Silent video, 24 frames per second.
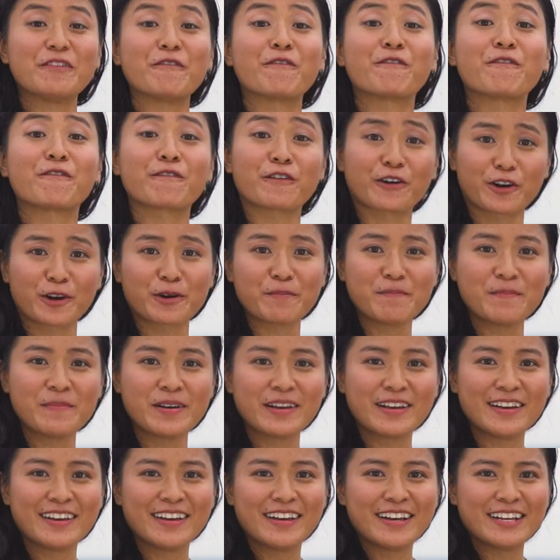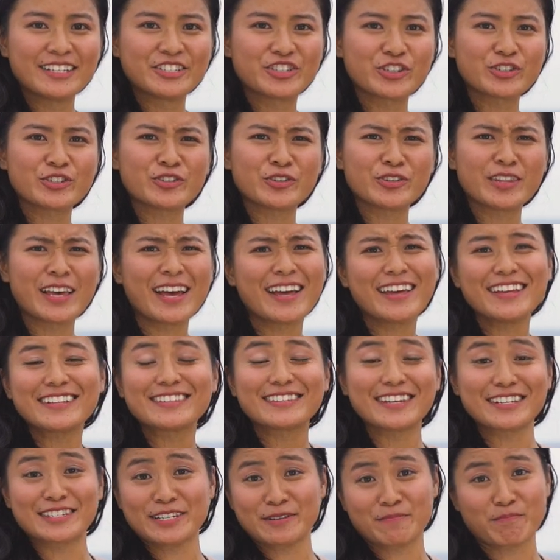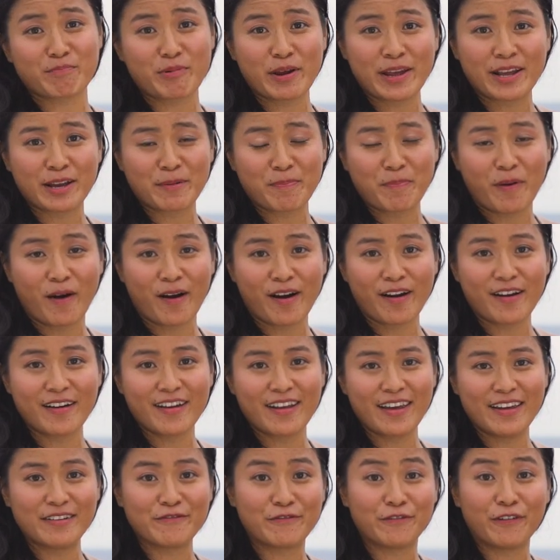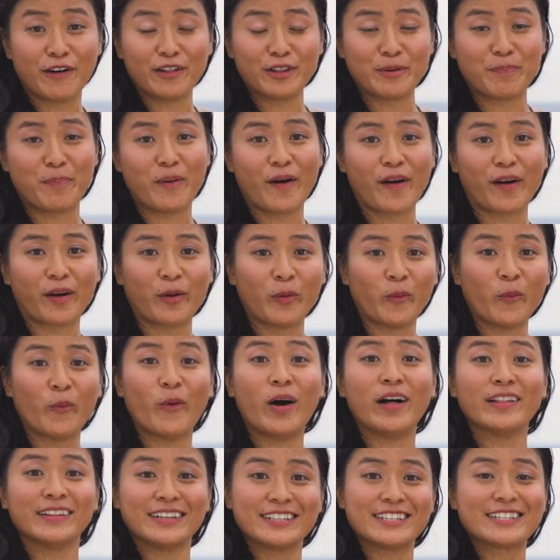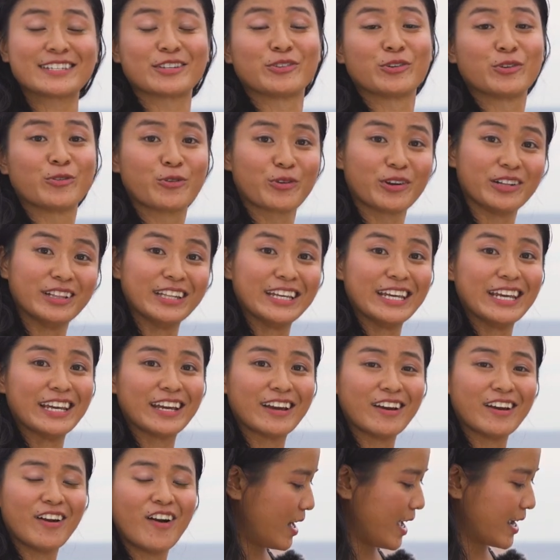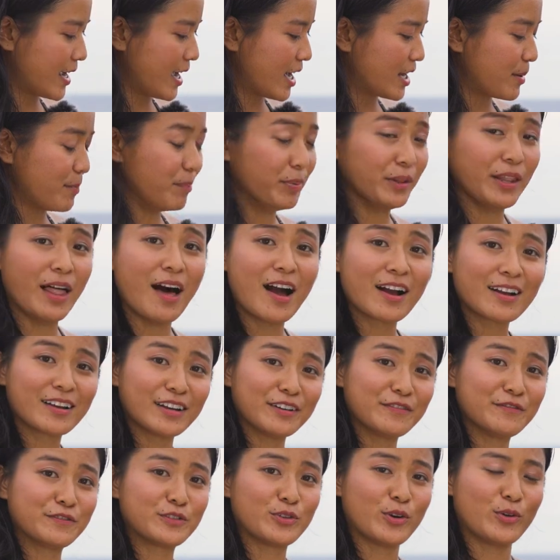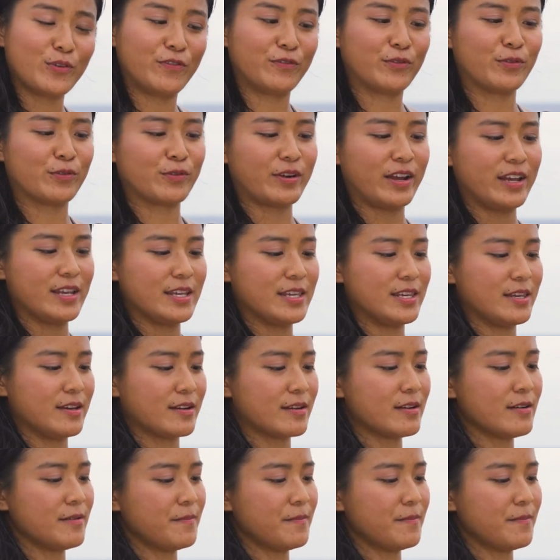it firm, just so that it doesn't break apart and fall apart while it's grilling. I got a block of tofu right here.